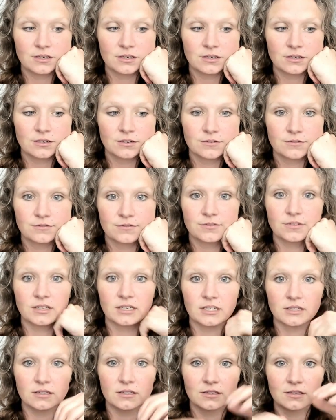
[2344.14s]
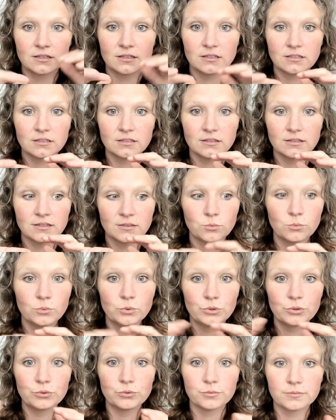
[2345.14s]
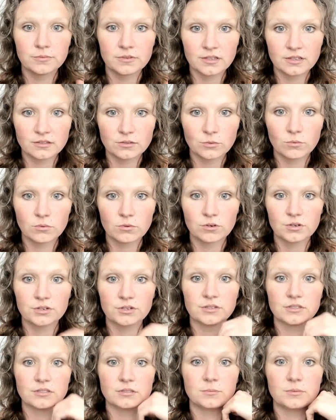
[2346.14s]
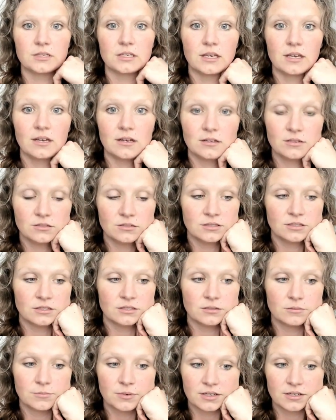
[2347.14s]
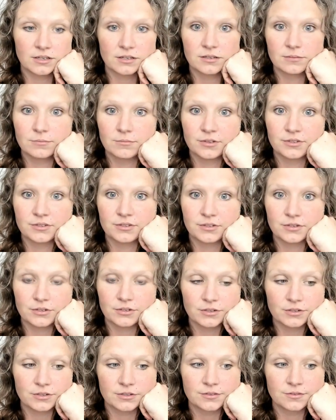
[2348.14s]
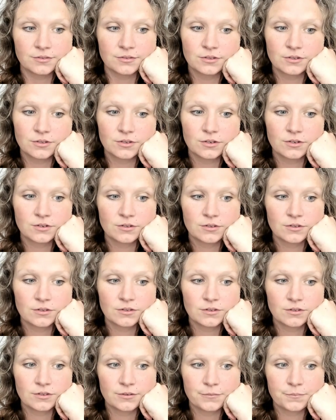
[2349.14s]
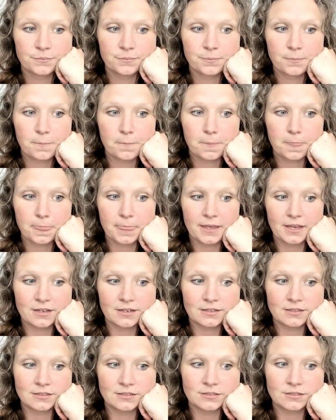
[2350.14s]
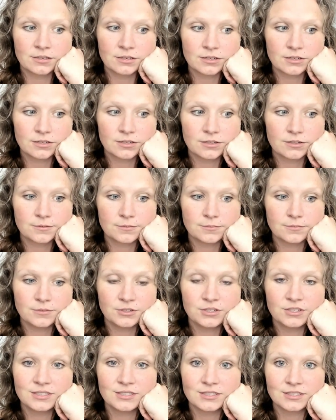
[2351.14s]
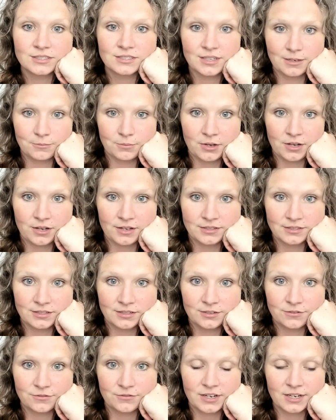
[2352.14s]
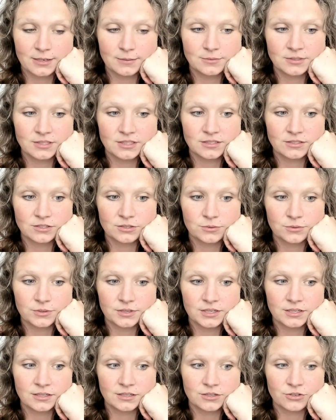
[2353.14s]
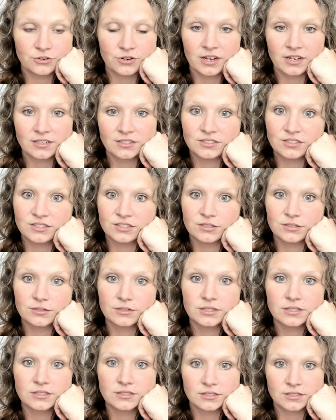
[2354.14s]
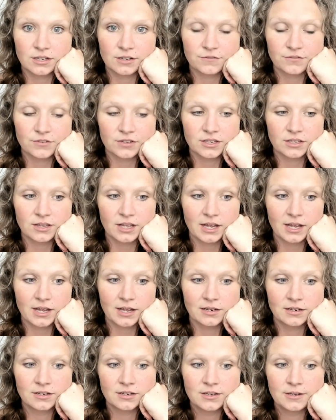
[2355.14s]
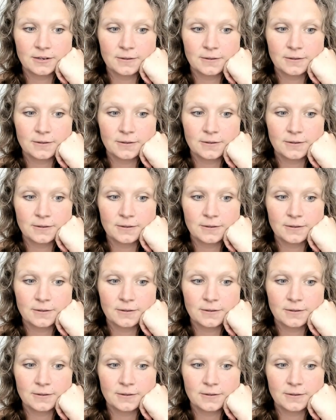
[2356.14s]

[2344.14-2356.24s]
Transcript: of, like, the, the womb that the water is being held in by Mother Earth. And you need to send positive vibes into it, and gratitude and stuff like that.